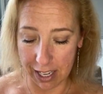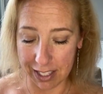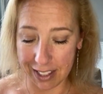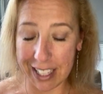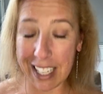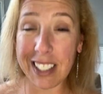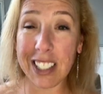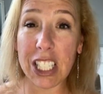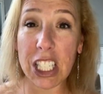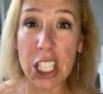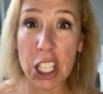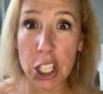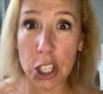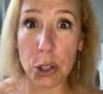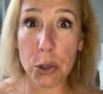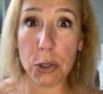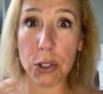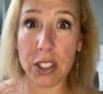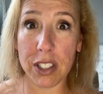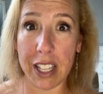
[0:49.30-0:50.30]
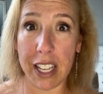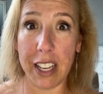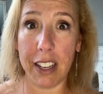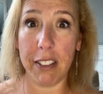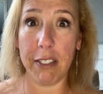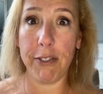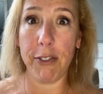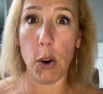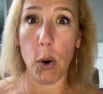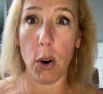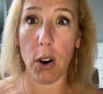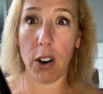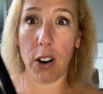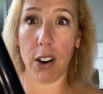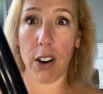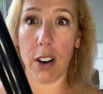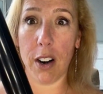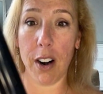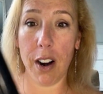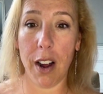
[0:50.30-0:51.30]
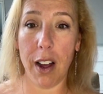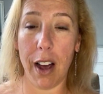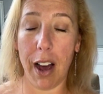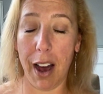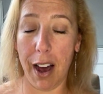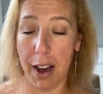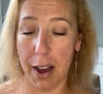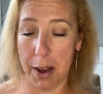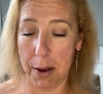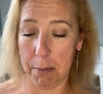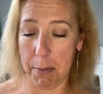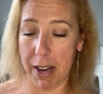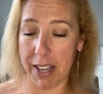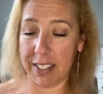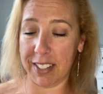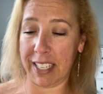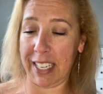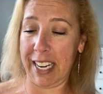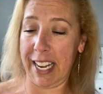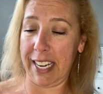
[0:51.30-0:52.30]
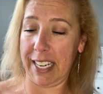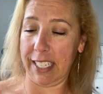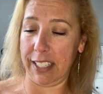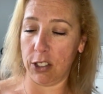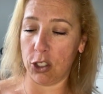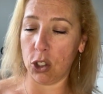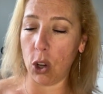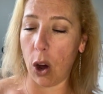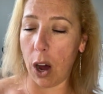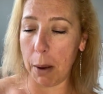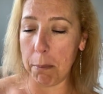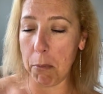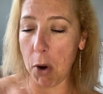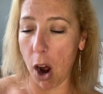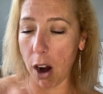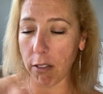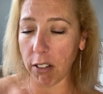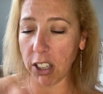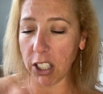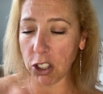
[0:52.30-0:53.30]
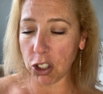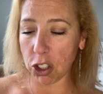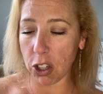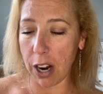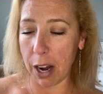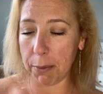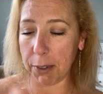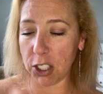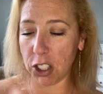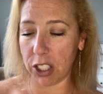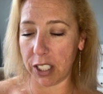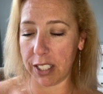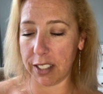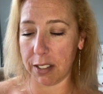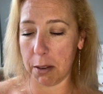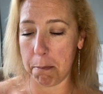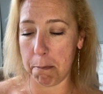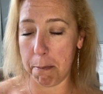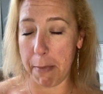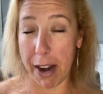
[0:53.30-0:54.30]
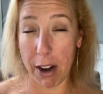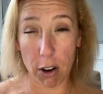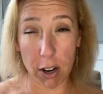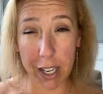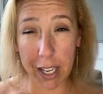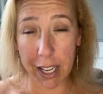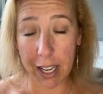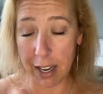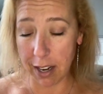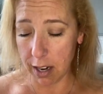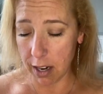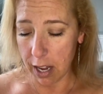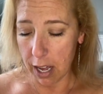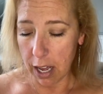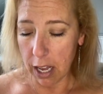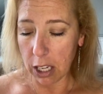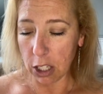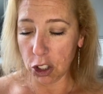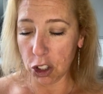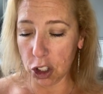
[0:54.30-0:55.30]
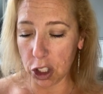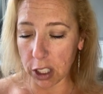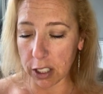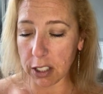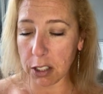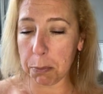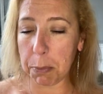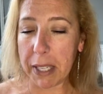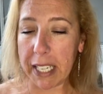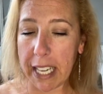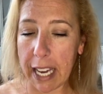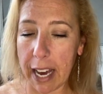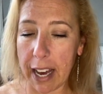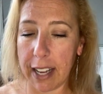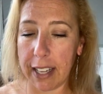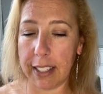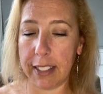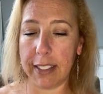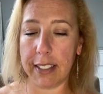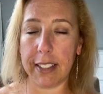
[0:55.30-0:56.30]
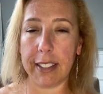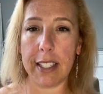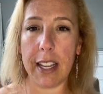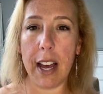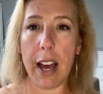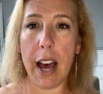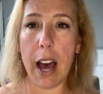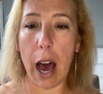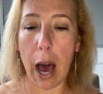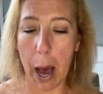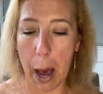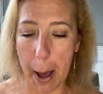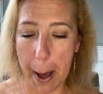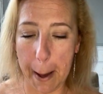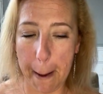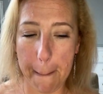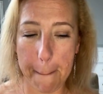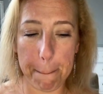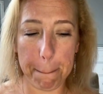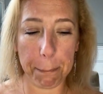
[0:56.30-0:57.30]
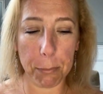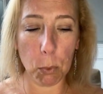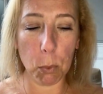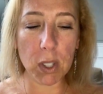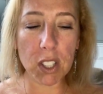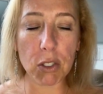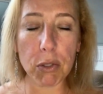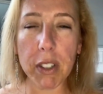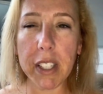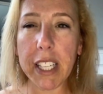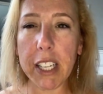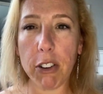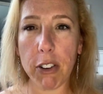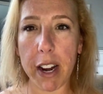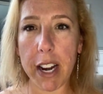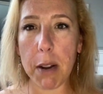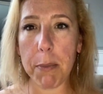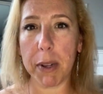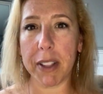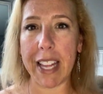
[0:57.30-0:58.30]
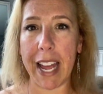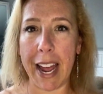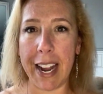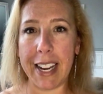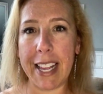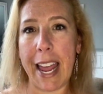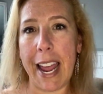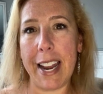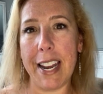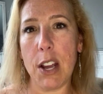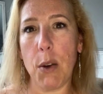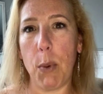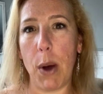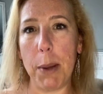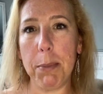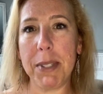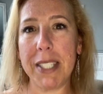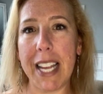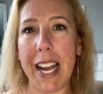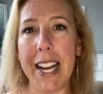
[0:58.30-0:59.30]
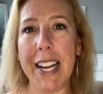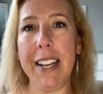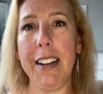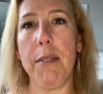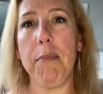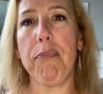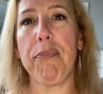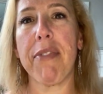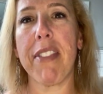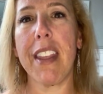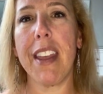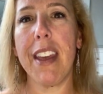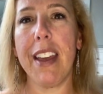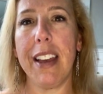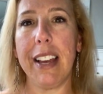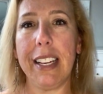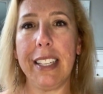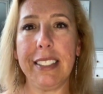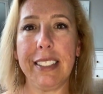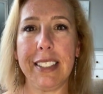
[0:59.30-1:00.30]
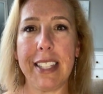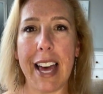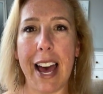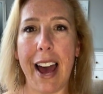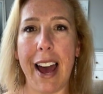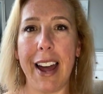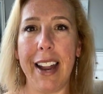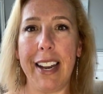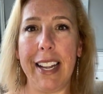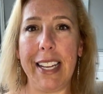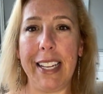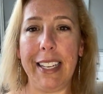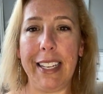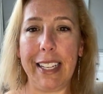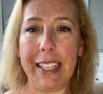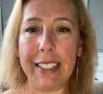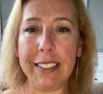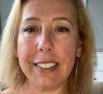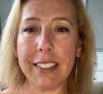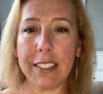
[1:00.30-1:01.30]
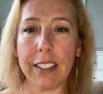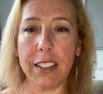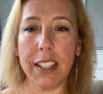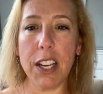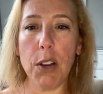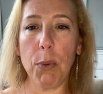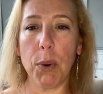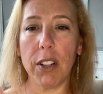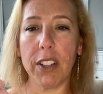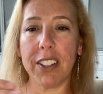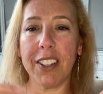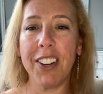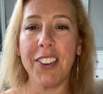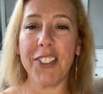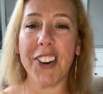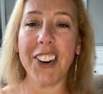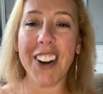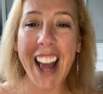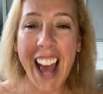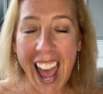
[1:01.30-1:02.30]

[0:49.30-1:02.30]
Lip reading: That's a huge thing for us Canadians. So I'm not really sure how much it is American, just because what's really great about the Head Kandy website is that it instantly will convert.